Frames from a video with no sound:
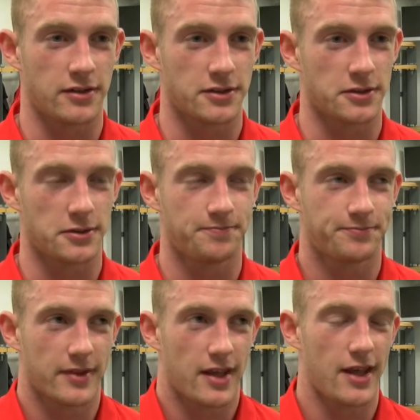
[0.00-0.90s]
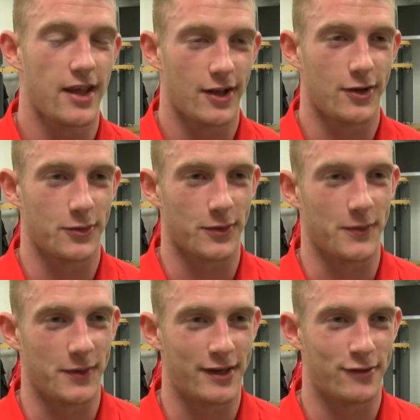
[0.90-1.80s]
So look, we'll
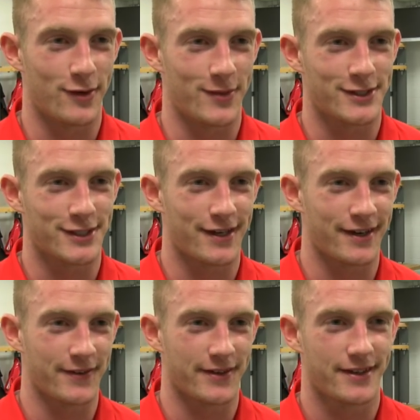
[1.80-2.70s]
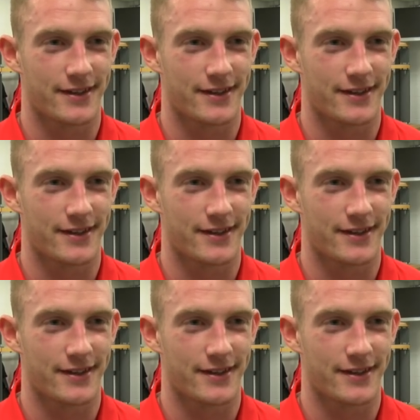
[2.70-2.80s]
we'll give it our best shot anyway.